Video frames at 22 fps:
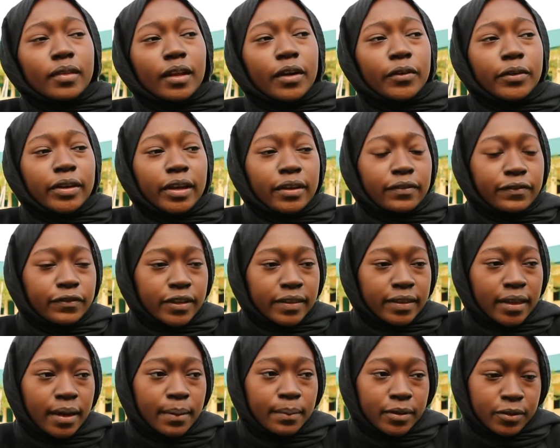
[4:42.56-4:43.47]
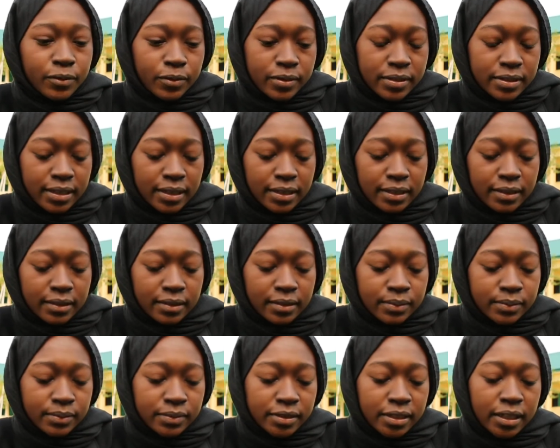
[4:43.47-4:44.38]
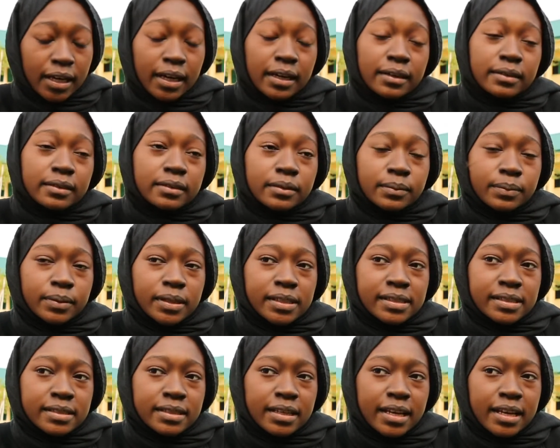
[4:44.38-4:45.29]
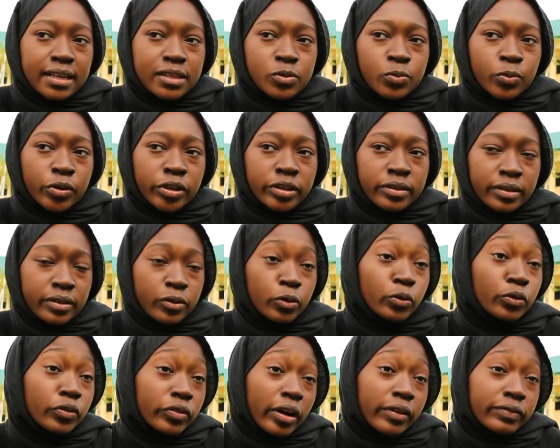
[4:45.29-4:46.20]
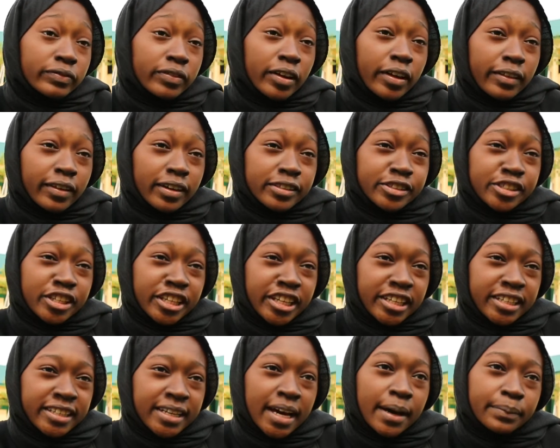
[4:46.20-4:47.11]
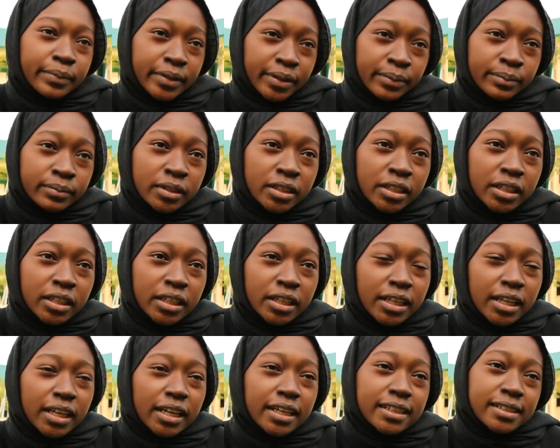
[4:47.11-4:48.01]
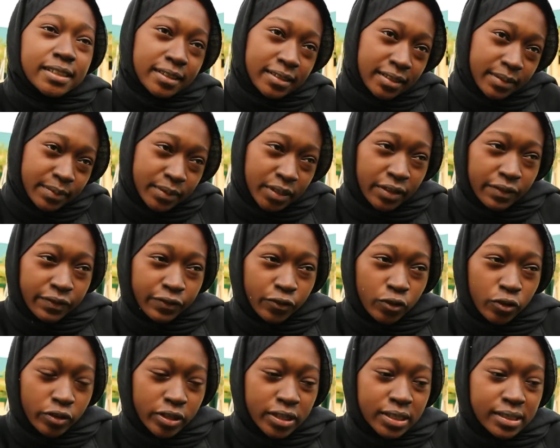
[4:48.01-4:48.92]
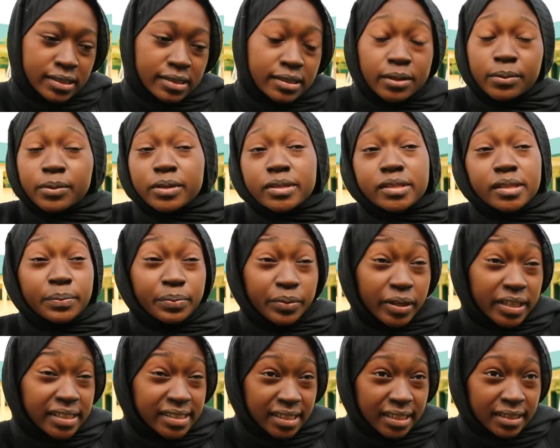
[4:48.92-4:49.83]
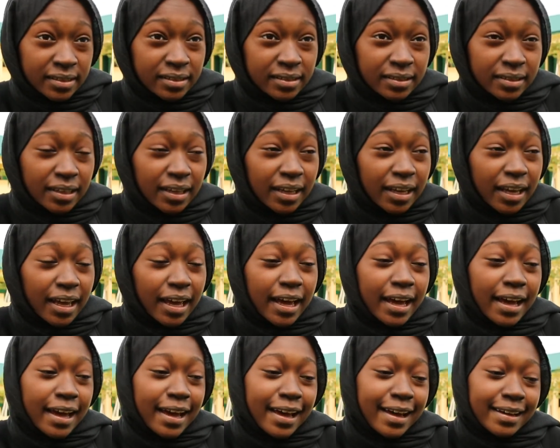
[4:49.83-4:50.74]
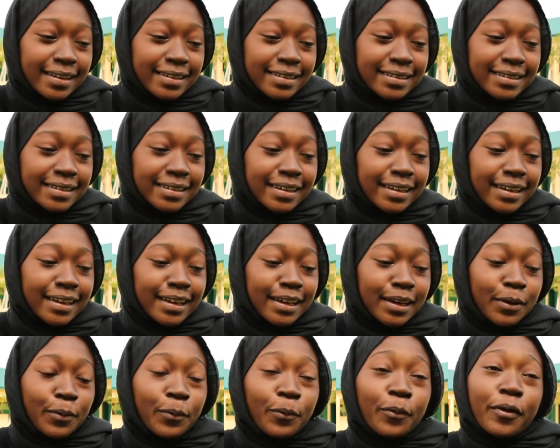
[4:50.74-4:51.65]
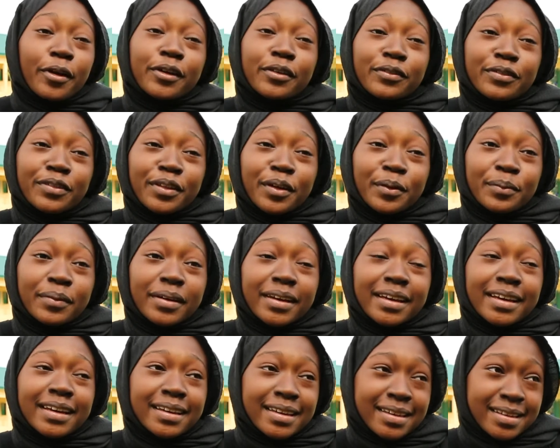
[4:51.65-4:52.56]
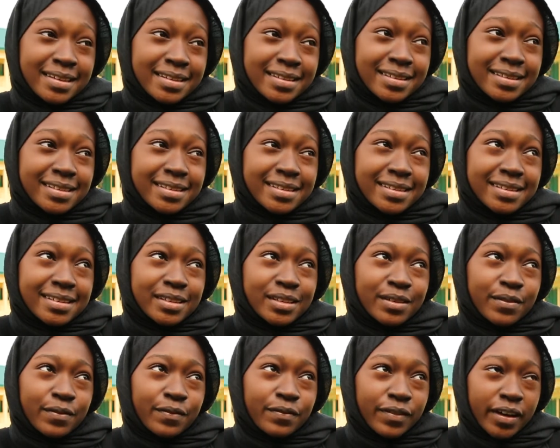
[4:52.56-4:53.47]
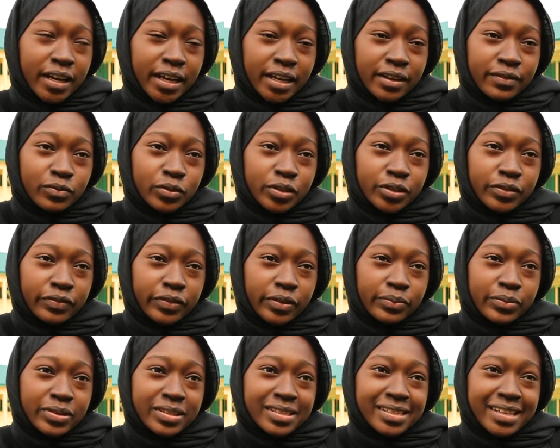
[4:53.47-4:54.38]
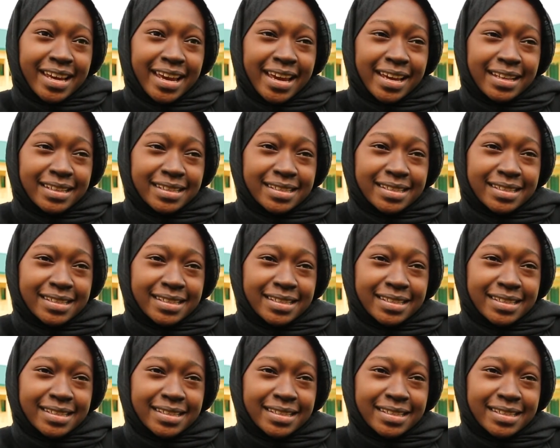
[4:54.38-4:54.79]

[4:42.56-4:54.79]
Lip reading: okay, for them it was like they had an unpleasant case where their own grandfather actually kidnapped them and took them to the forest. They were separated, and one of them is 5, one of them is 8.